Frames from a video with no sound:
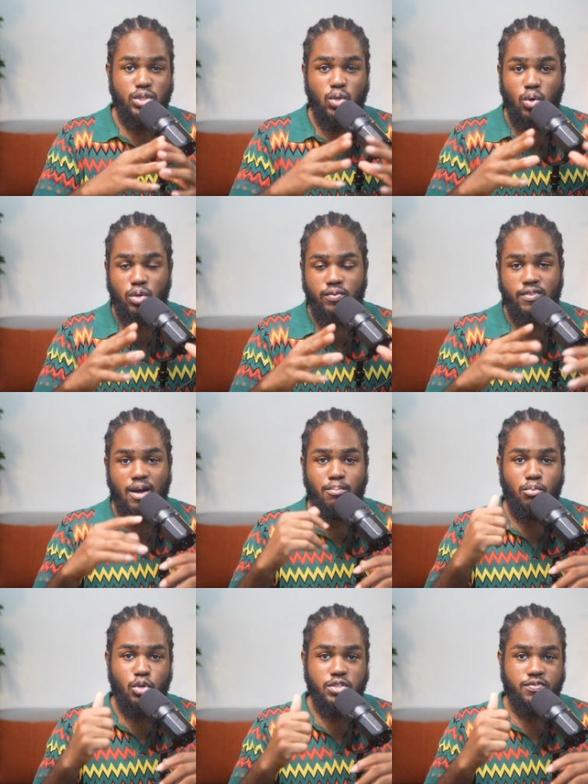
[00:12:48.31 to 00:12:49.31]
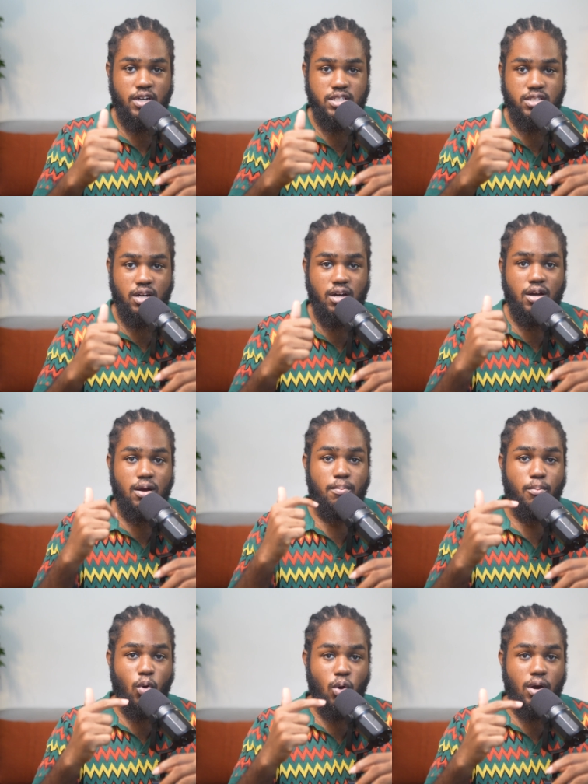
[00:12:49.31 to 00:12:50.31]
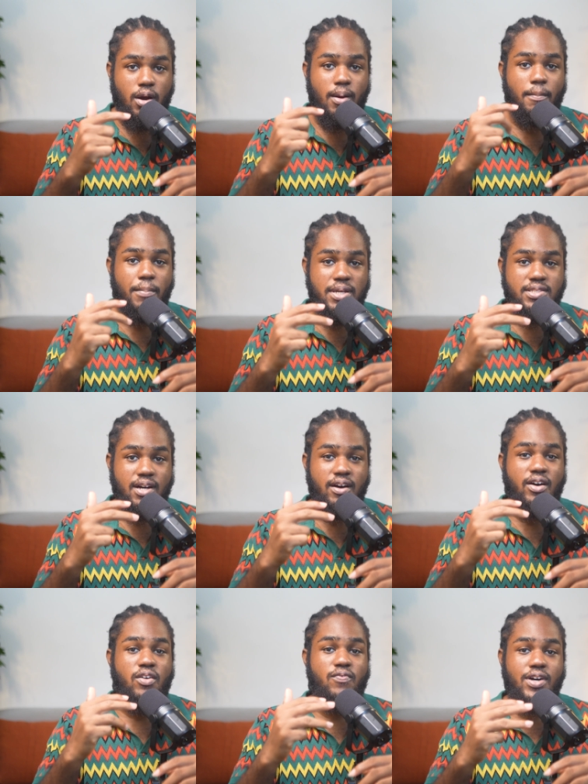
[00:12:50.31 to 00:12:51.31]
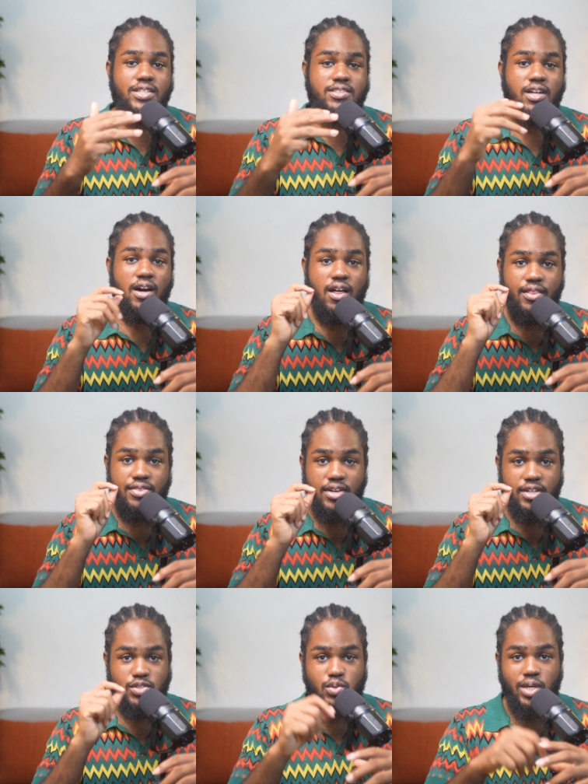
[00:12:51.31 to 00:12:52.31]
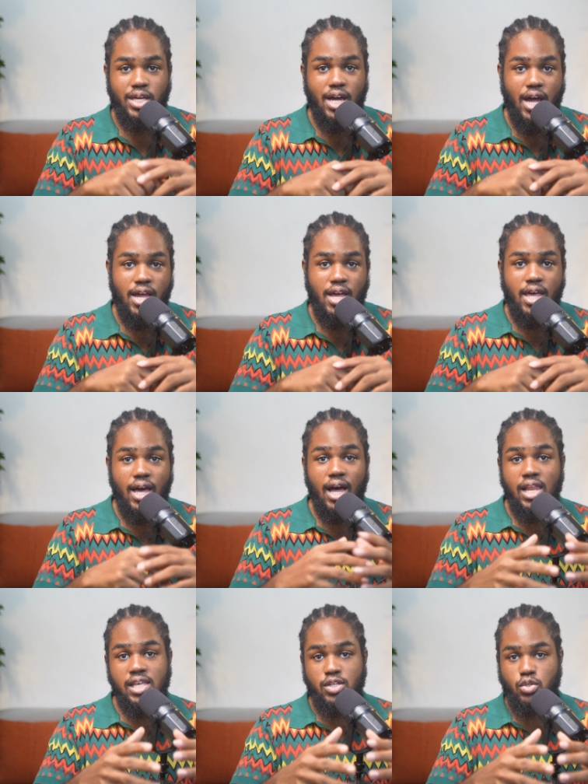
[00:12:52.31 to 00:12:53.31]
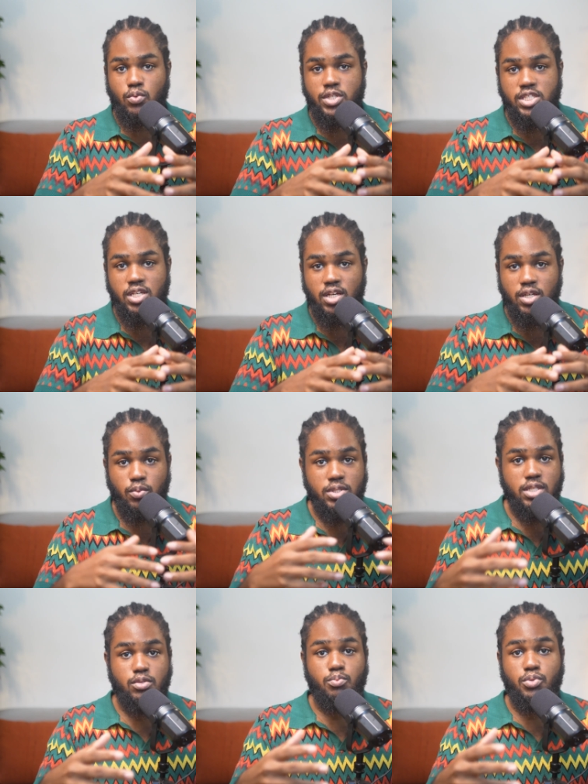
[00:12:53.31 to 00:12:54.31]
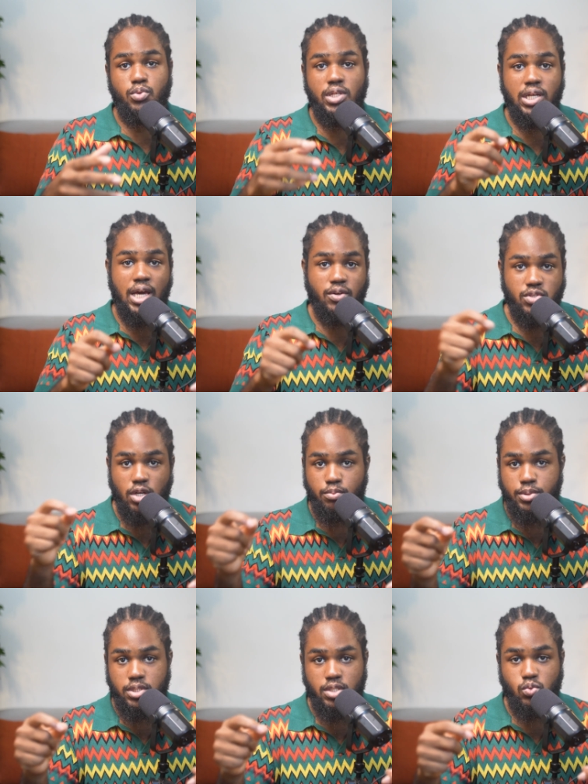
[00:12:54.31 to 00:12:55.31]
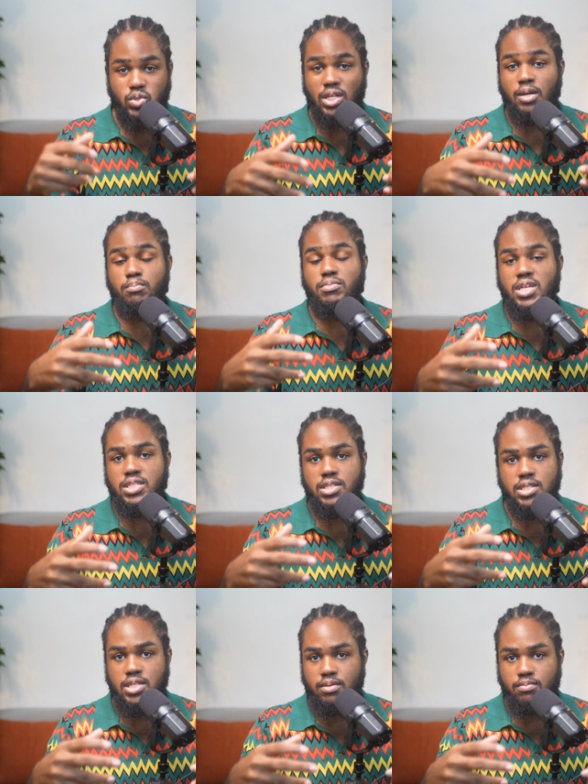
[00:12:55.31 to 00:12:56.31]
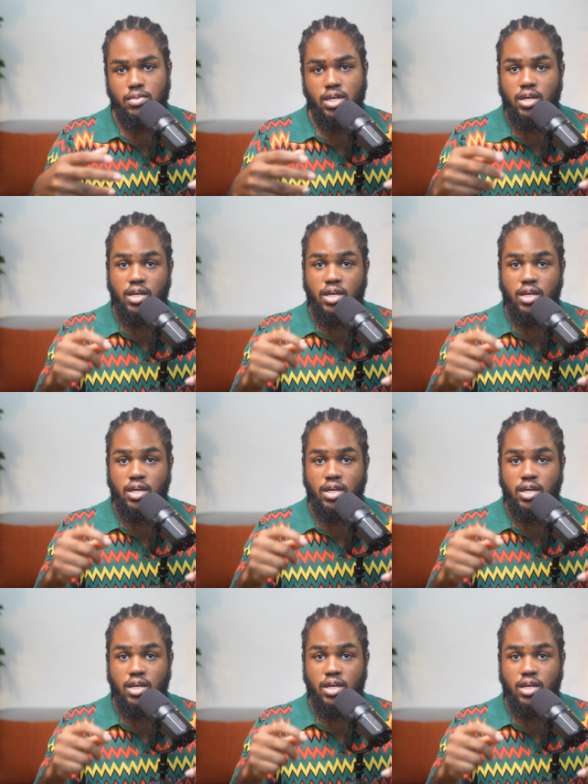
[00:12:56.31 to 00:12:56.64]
doing all of that much faster, more, better, faster, thanks to AI. Ali has always said he wanted to build a lifestyle business with an amazing team.